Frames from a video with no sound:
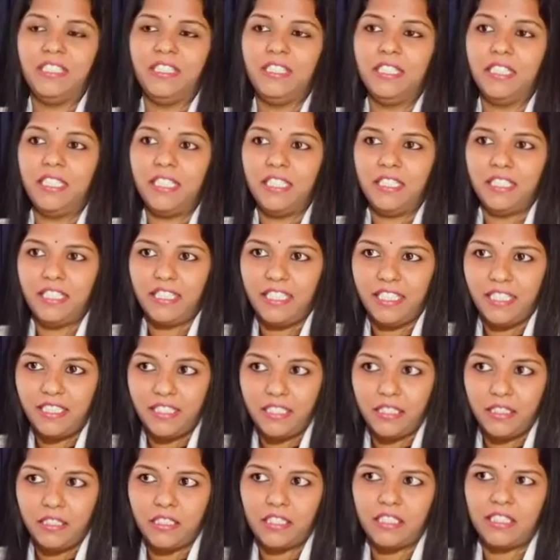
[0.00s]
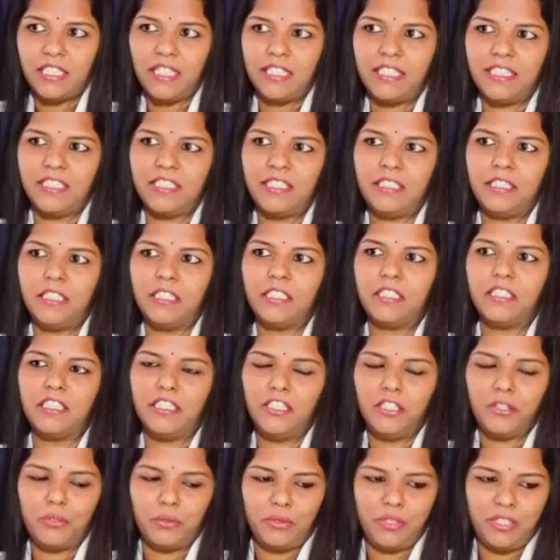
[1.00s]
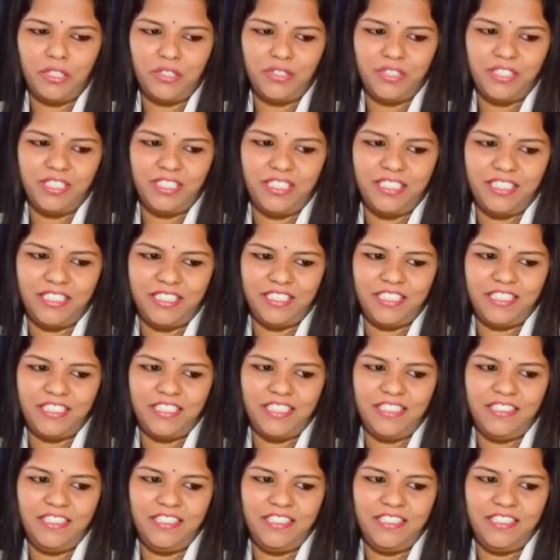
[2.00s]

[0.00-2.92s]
in the recent statistics in 2016.